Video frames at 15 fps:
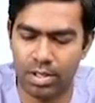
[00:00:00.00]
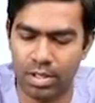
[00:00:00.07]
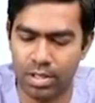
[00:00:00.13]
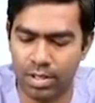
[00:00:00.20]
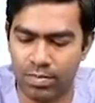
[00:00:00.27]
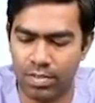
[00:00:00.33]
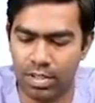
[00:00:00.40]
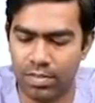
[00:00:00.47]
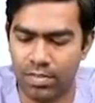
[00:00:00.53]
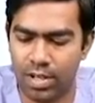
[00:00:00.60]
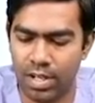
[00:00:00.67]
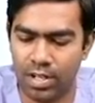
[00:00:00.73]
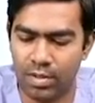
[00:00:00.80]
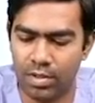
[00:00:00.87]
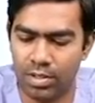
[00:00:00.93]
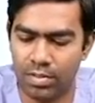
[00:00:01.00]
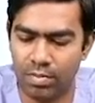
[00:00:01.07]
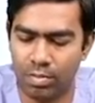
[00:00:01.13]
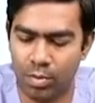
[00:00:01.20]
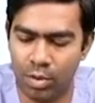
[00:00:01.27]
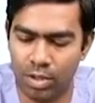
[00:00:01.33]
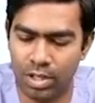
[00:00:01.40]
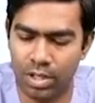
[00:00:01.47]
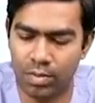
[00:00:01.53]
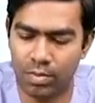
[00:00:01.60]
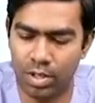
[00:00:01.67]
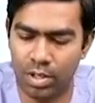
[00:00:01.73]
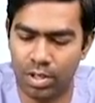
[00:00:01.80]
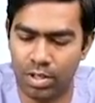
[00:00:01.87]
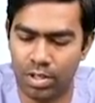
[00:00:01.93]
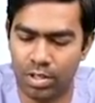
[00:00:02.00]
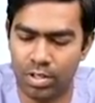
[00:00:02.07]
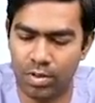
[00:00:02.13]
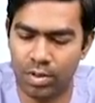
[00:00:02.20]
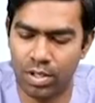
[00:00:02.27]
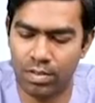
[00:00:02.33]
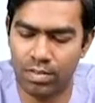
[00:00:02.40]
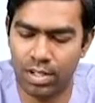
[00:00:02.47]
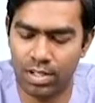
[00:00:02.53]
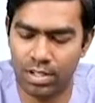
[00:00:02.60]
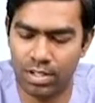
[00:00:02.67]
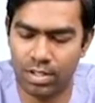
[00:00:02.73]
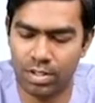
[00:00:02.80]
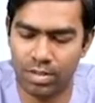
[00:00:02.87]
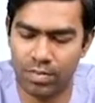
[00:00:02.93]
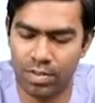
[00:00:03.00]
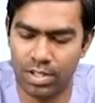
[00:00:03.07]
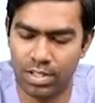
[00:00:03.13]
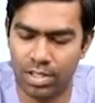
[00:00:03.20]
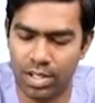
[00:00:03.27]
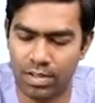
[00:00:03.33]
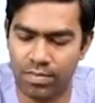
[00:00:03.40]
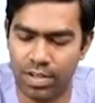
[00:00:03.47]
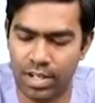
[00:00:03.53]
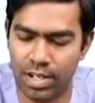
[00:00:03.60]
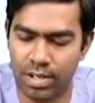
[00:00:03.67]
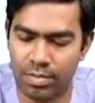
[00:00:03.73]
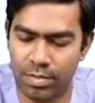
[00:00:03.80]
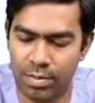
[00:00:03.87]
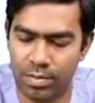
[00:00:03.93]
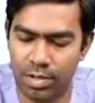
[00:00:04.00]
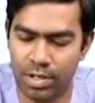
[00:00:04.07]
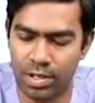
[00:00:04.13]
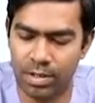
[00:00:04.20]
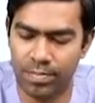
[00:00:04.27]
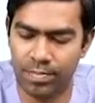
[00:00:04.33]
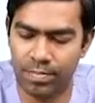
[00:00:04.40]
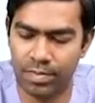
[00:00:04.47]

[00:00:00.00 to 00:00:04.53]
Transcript: If this value is more than 1, you give a restriction of less than 500 ml per day.